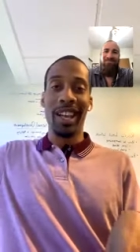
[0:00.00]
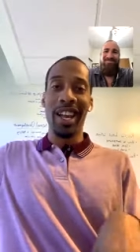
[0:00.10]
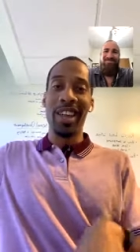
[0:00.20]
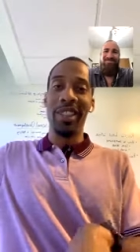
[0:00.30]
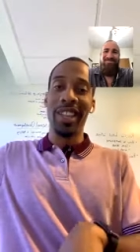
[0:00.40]

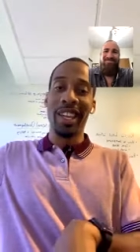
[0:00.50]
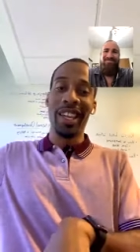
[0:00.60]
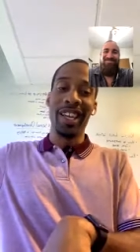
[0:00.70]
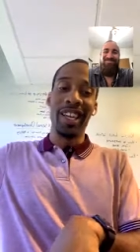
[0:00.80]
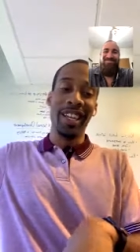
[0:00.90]
And
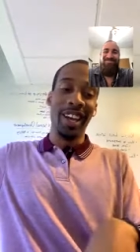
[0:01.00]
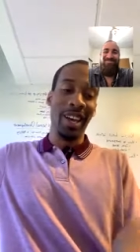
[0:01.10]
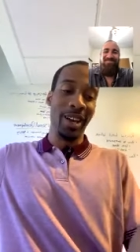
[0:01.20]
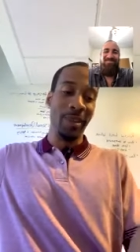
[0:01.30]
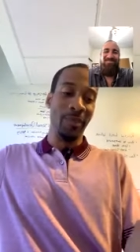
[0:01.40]
then
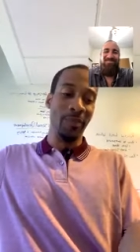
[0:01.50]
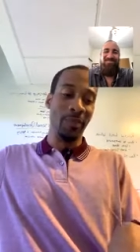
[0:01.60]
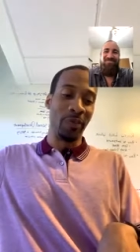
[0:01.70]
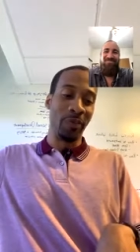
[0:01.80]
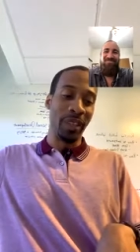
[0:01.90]
um,
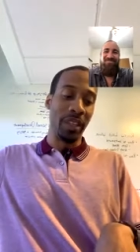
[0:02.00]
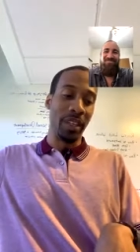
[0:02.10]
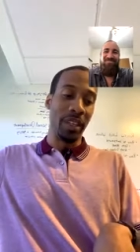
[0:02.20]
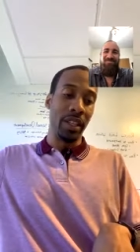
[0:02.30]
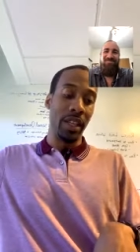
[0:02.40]

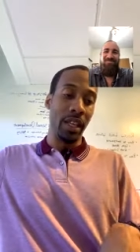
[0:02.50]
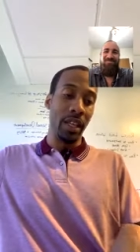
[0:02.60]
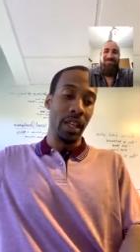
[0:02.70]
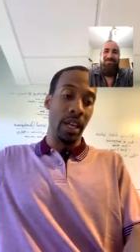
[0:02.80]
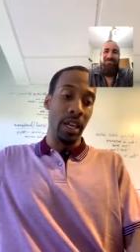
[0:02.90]

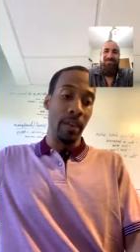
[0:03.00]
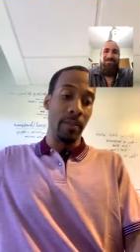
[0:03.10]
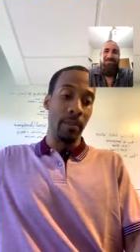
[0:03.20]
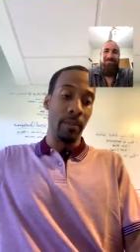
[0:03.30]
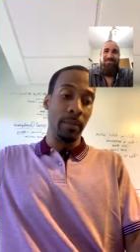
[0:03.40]
the um,